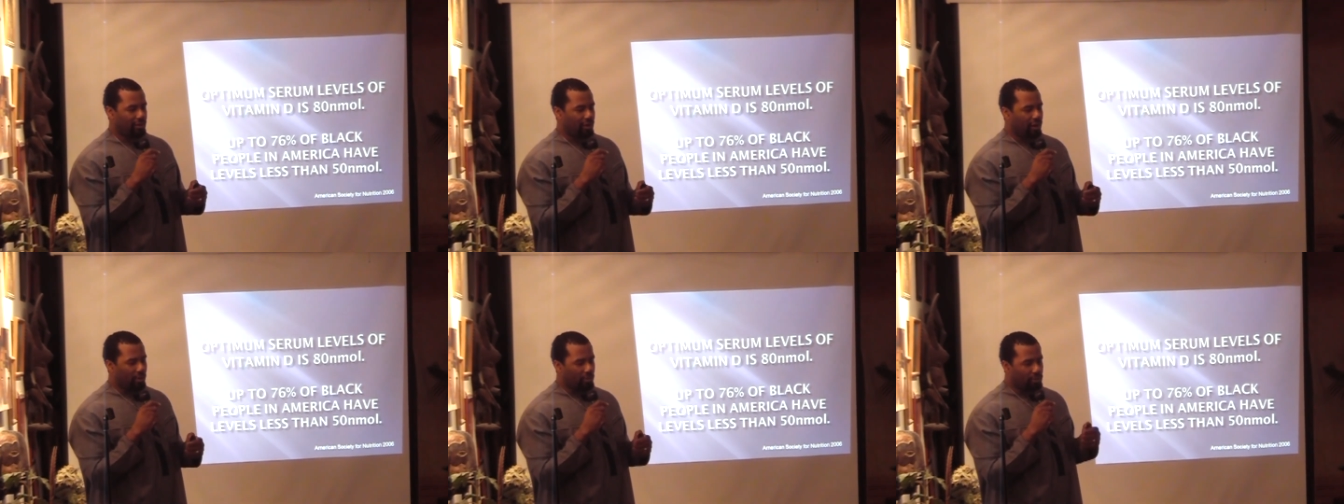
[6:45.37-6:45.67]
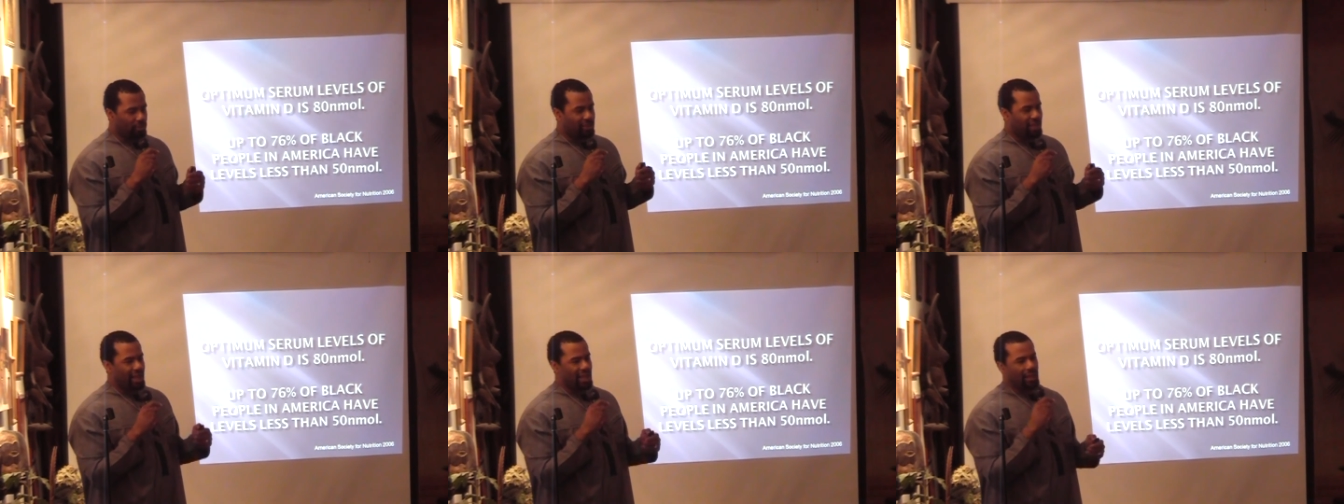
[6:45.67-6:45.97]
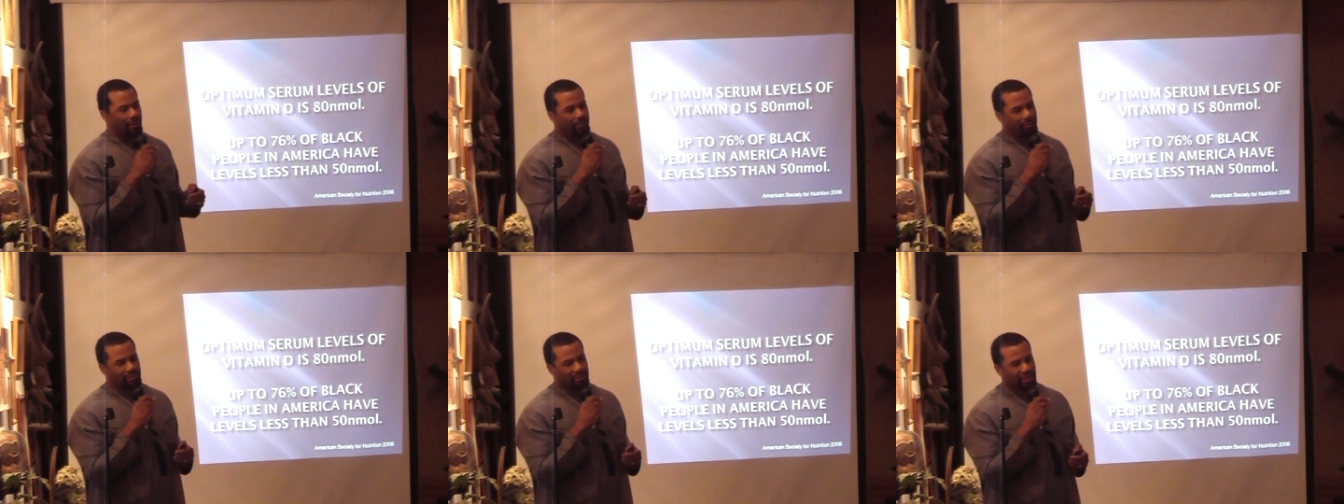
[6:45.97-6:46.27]
almost
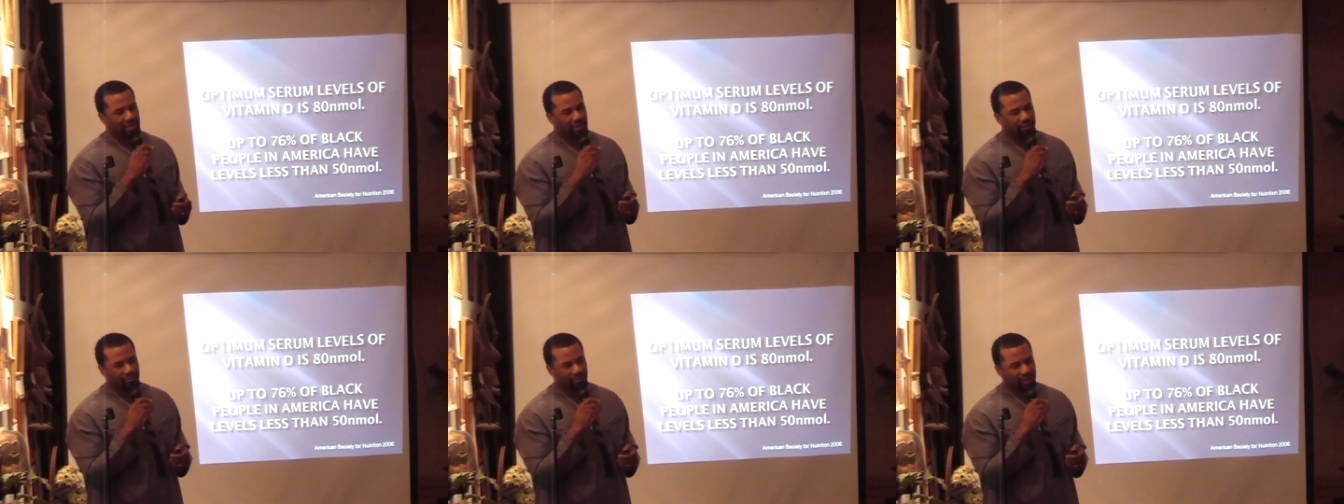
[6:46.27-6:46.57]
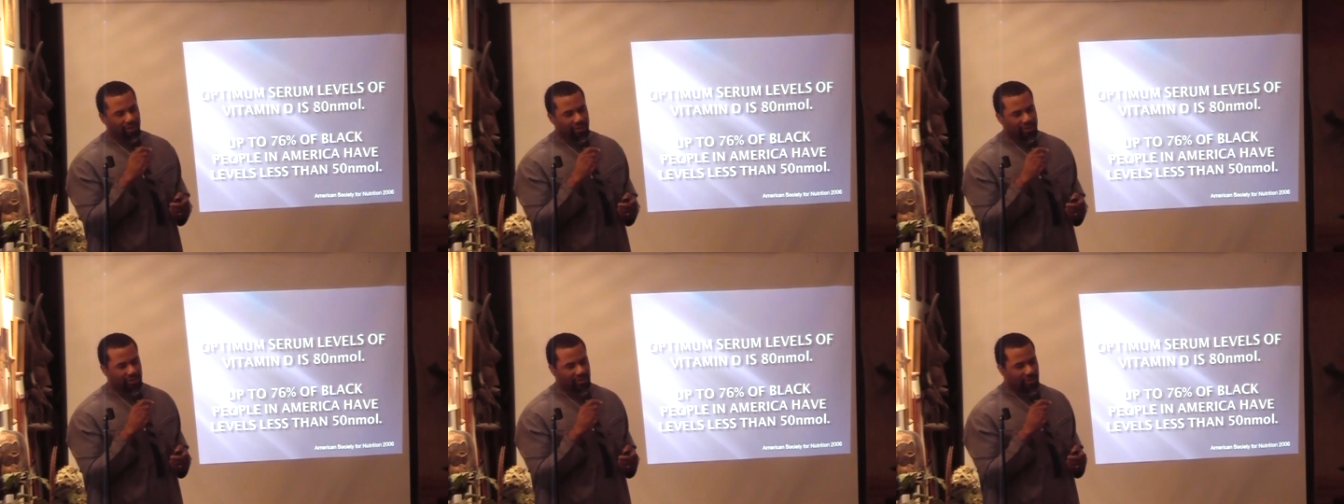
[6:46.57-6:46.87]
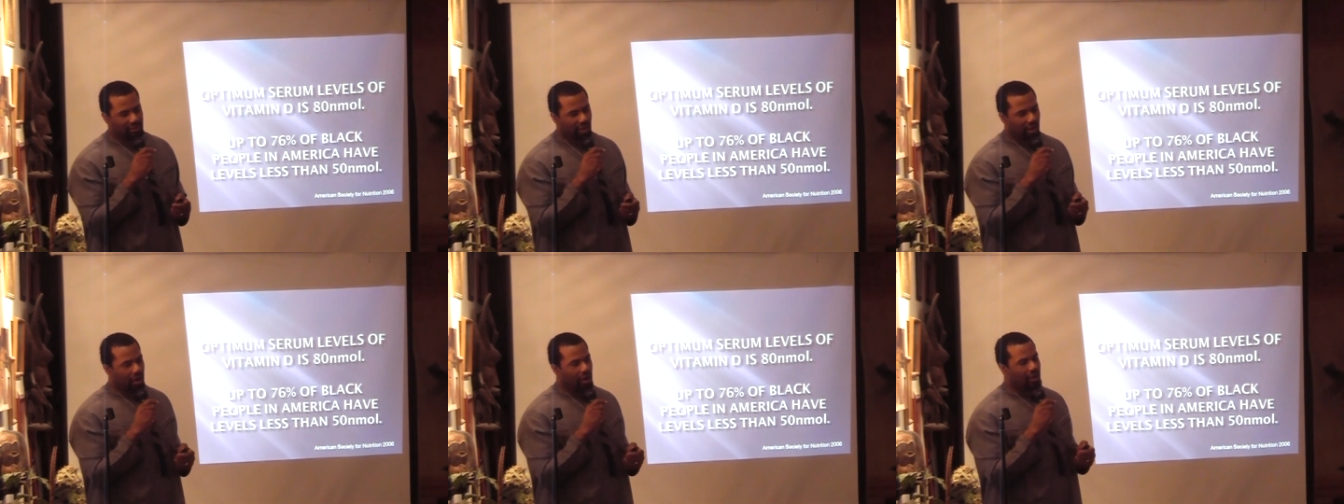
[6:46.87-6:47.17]
eighty percent of
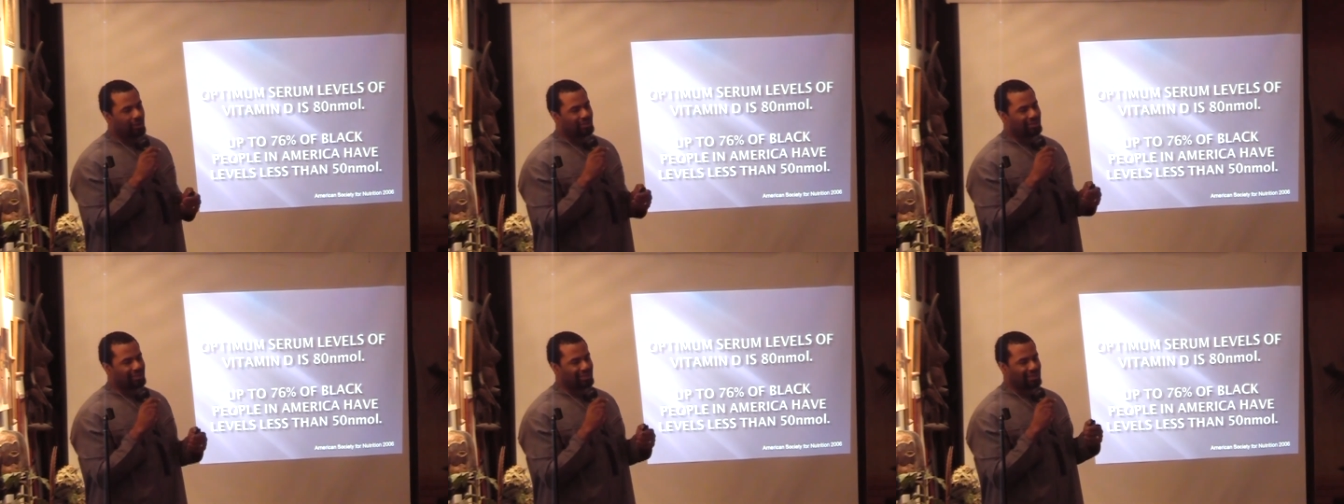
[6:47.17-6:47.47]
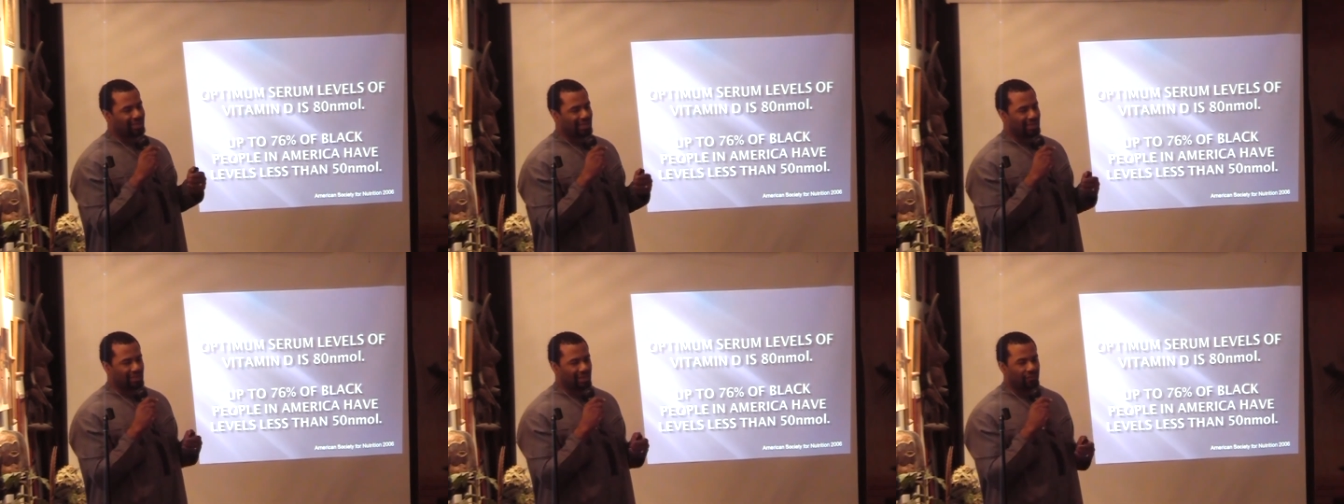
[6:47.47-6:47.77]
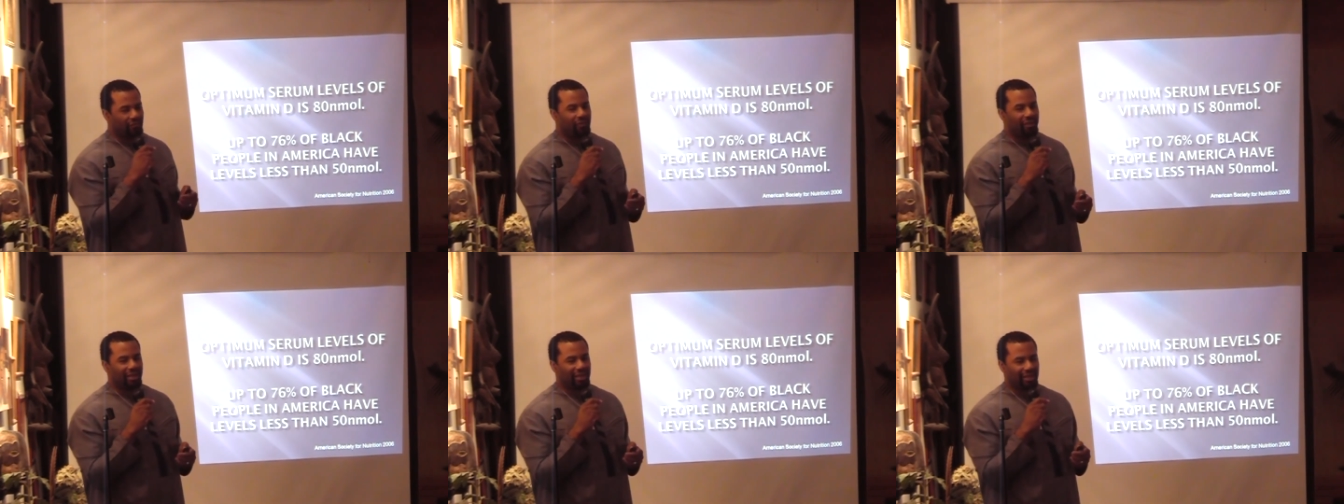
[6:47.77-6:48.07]
us are
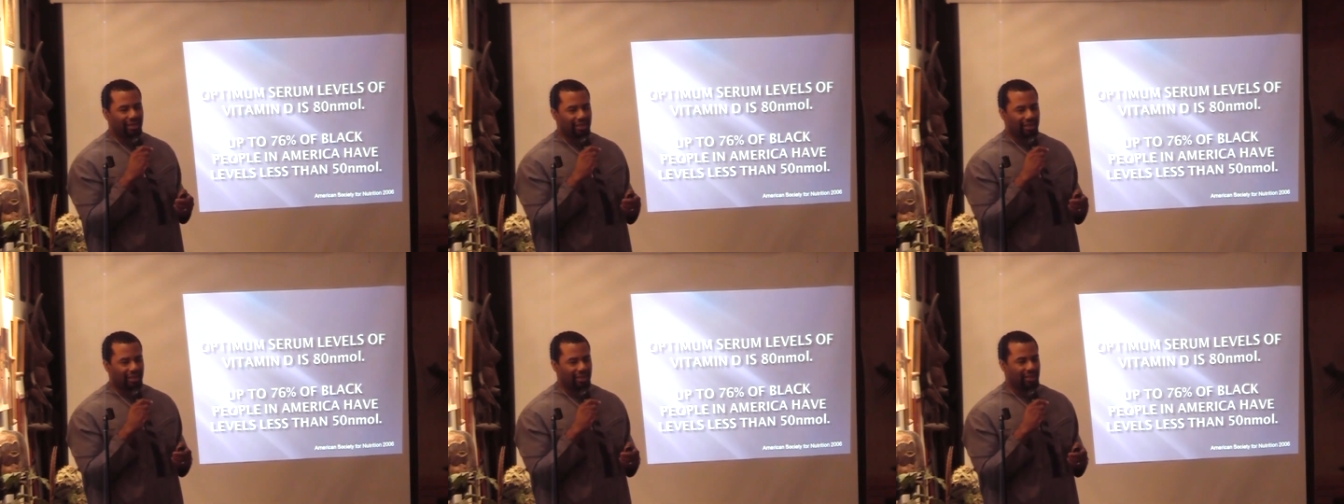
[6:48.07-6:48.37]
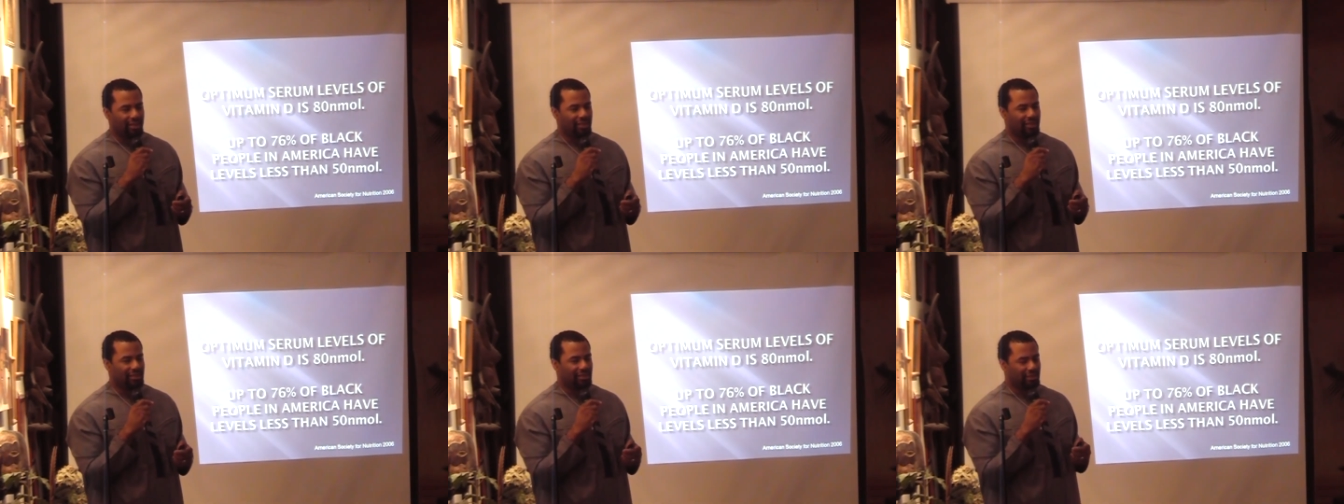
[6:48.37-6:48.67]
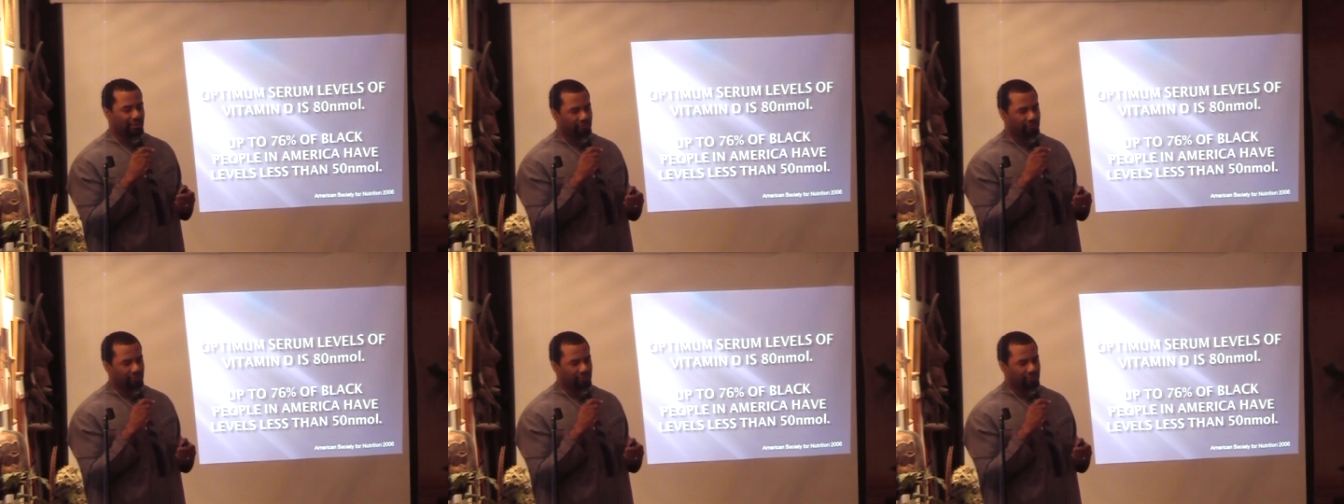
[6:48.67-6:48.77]
significantly